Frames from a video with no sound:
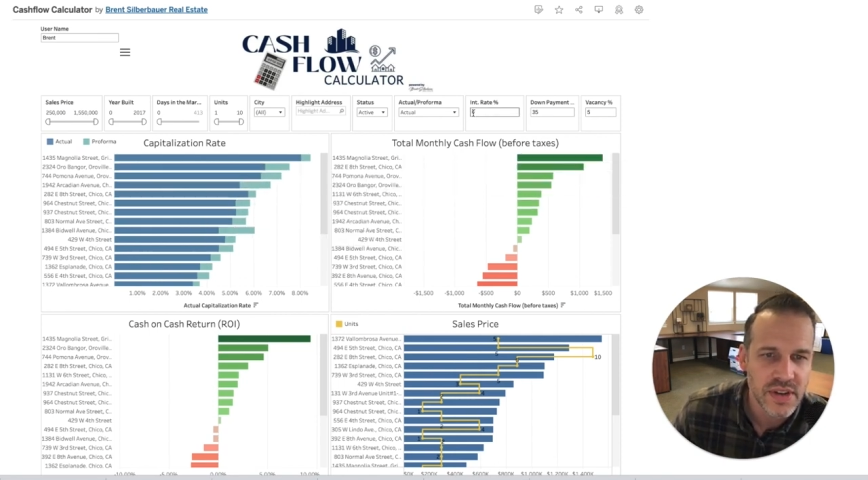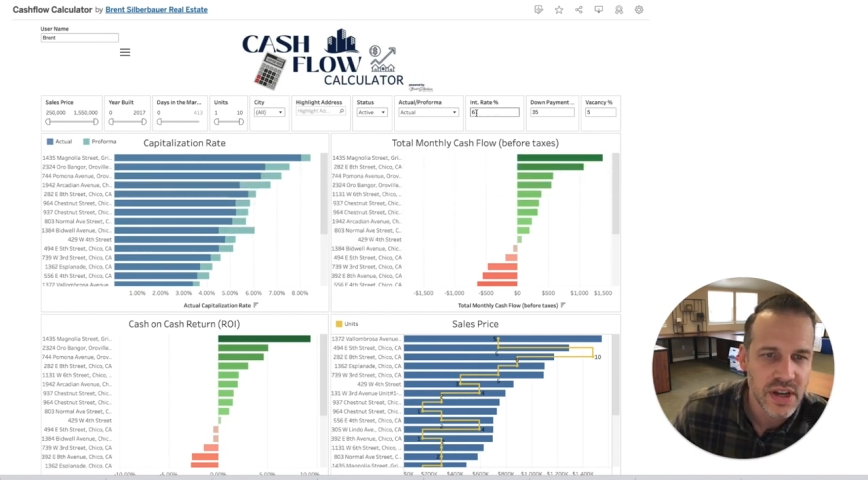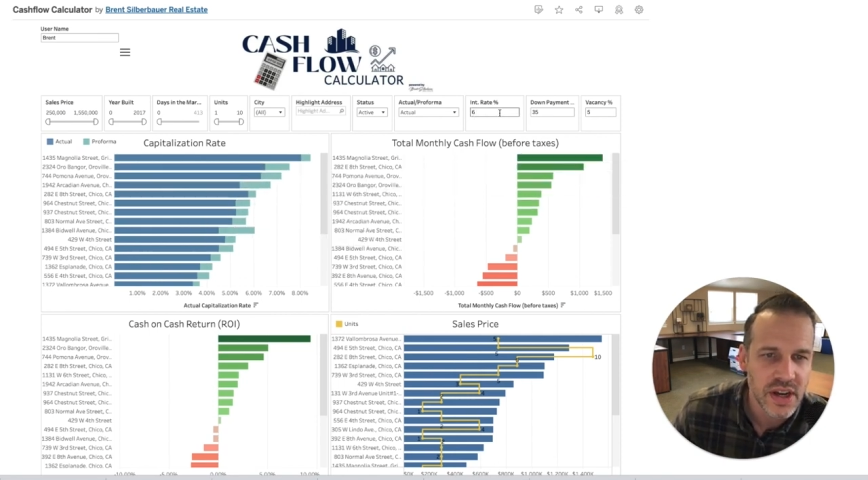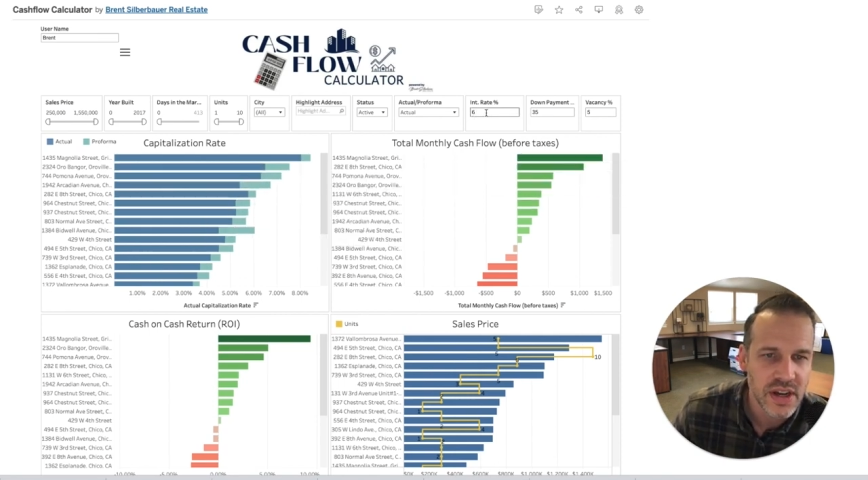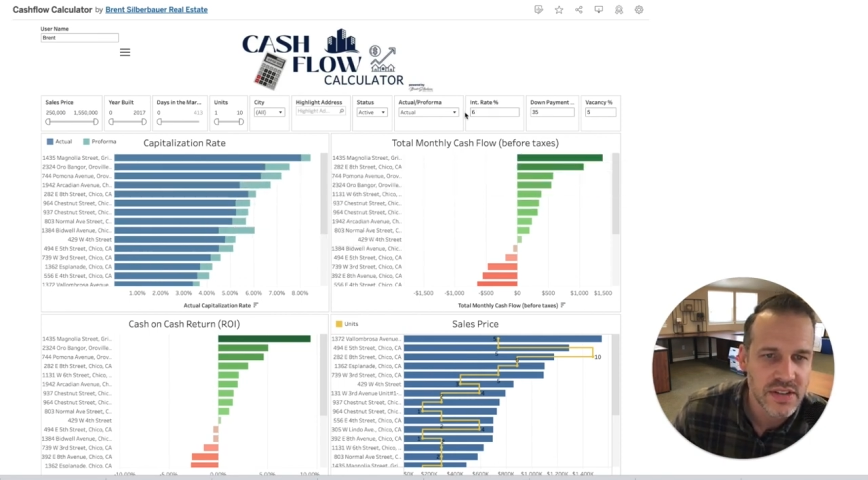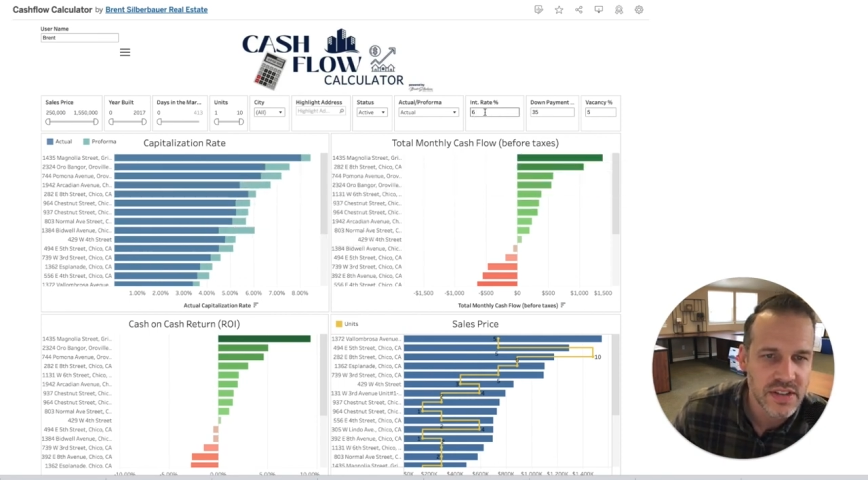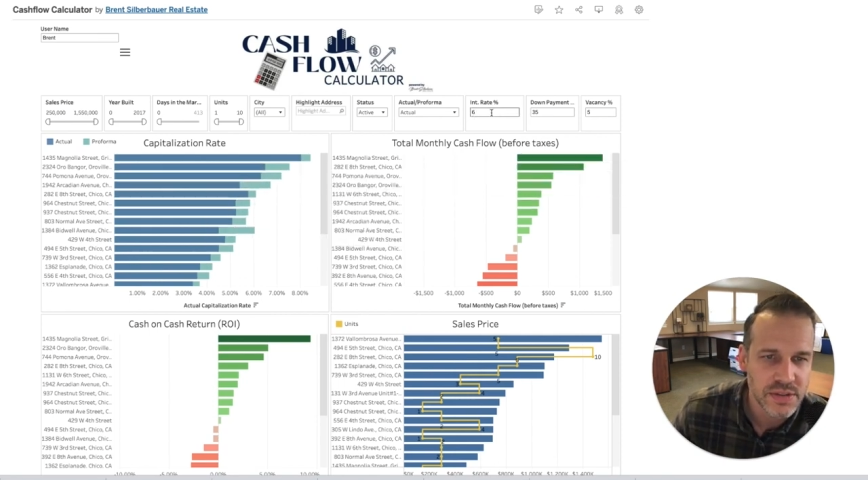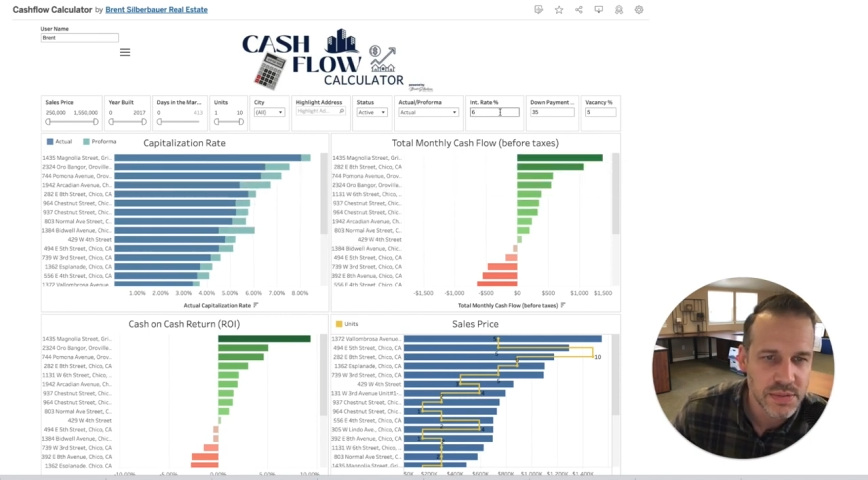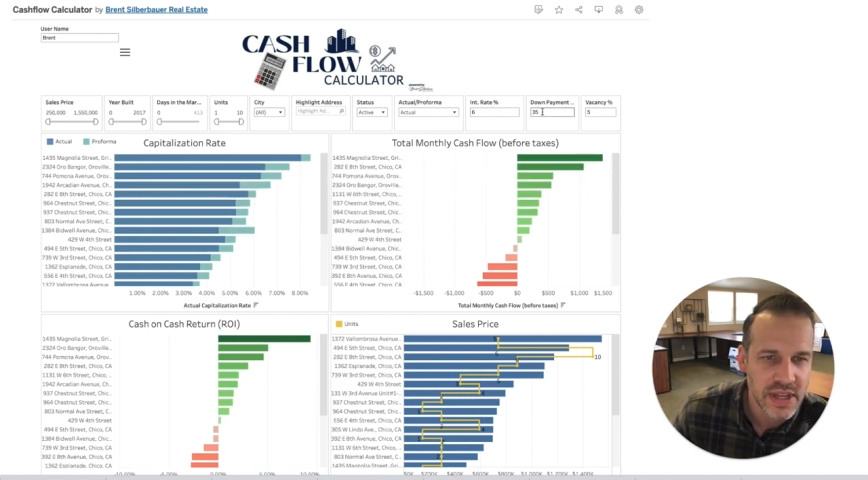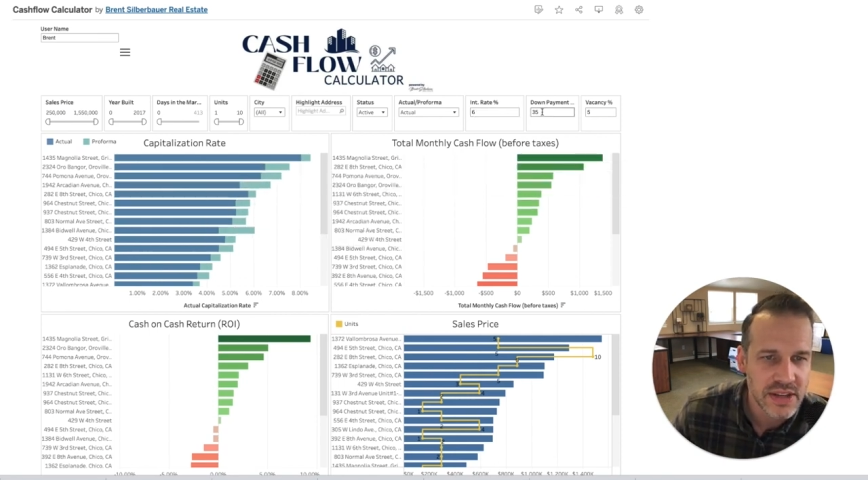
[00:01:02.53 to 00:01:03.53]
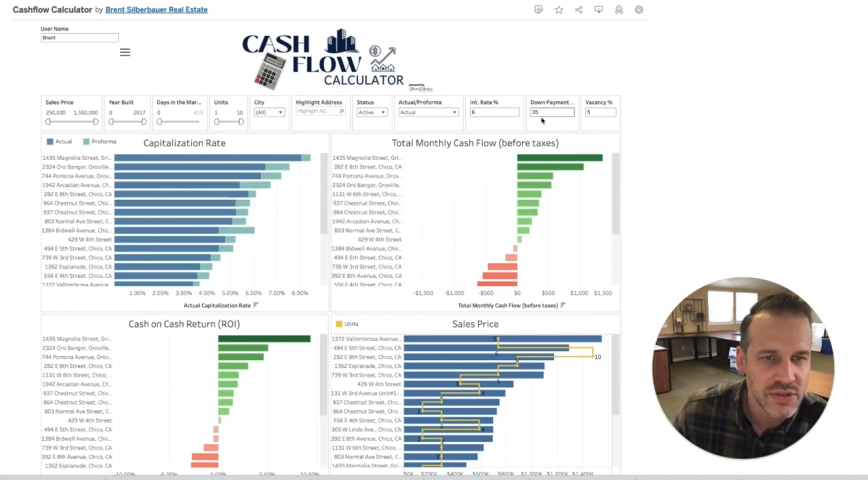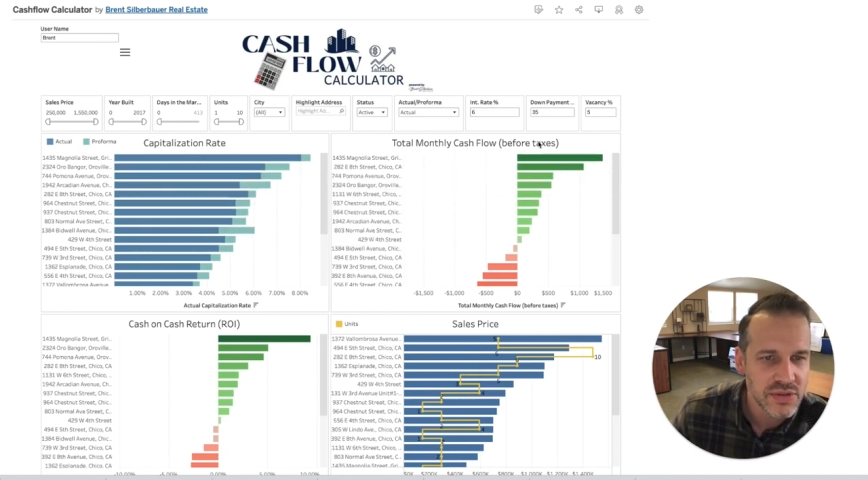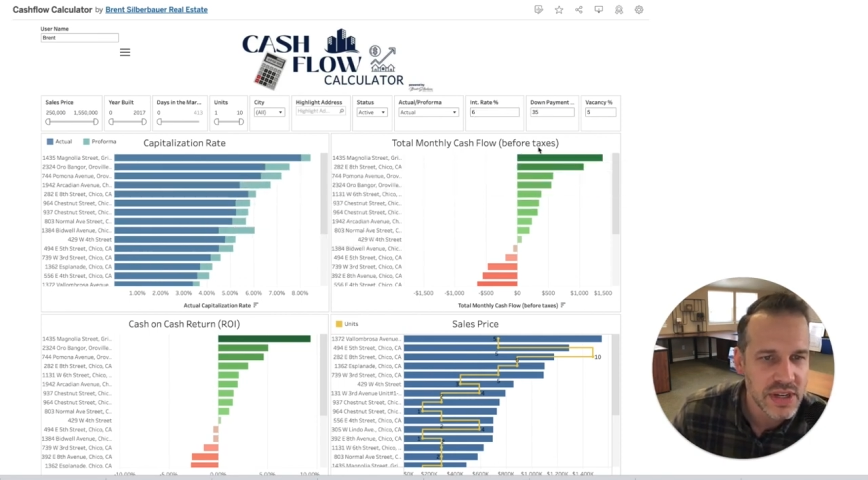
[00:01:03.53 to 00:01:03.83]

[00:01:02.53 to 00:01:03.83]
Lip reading: 6% interest rate,